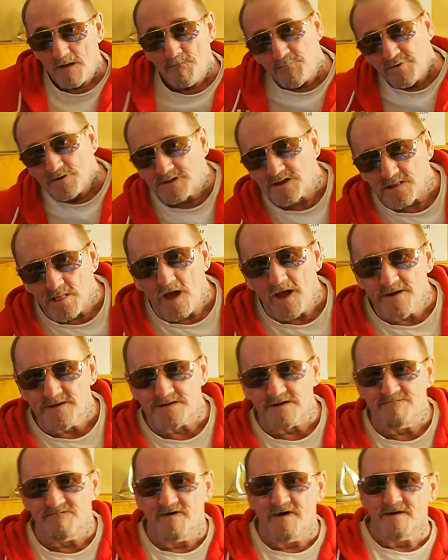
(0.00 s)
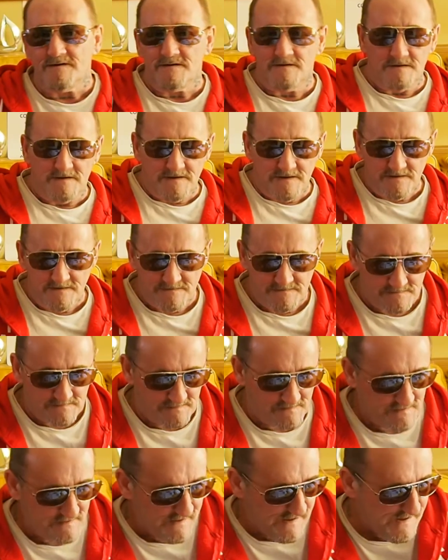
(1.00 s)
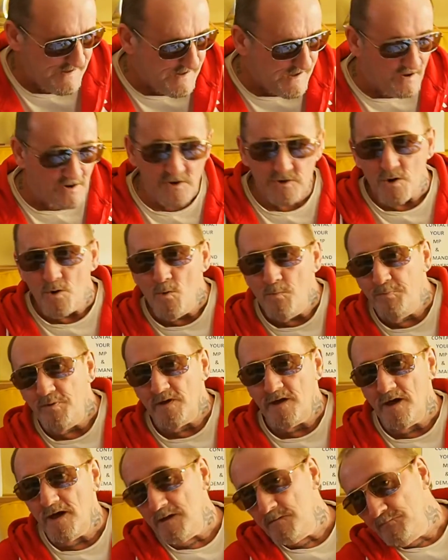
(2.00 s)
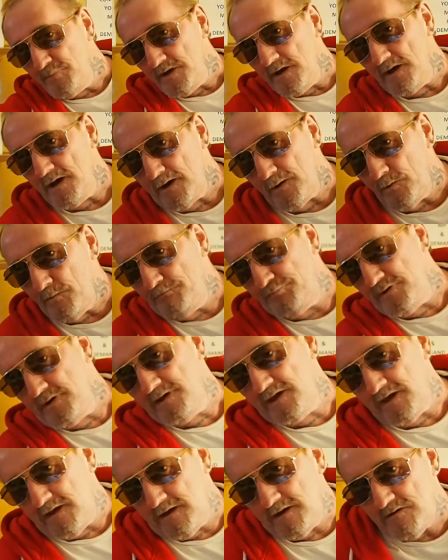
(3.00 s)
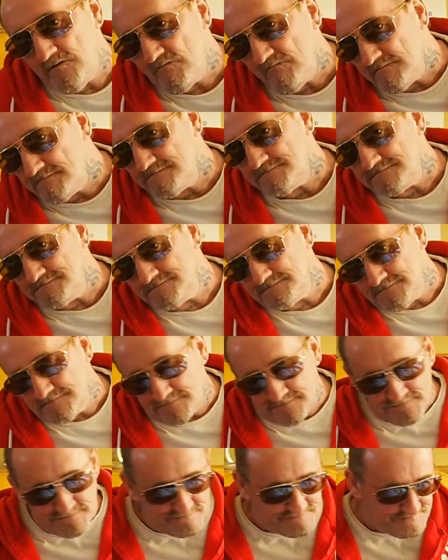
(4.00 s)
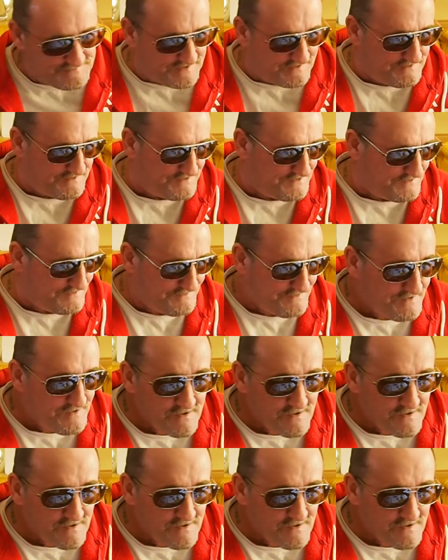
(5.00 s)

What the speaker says: Sleight of hand, croupier, bit out, bit in, yeah.